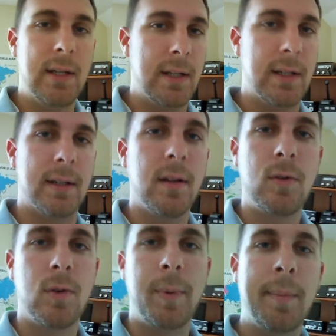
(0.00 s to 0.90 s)
uh,
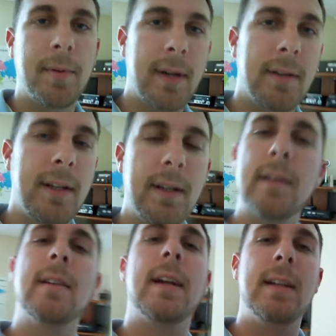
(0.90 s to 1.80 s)
local people around
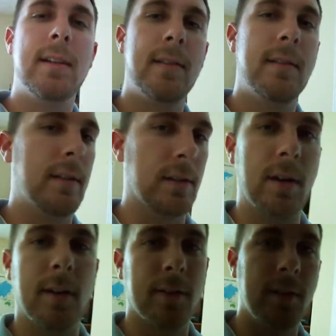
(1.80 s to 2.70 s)
here and
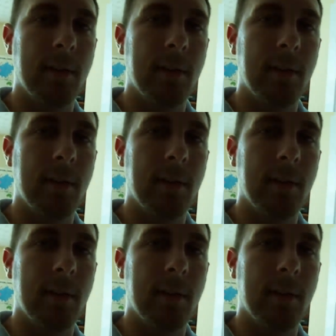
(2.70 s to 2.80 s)
across the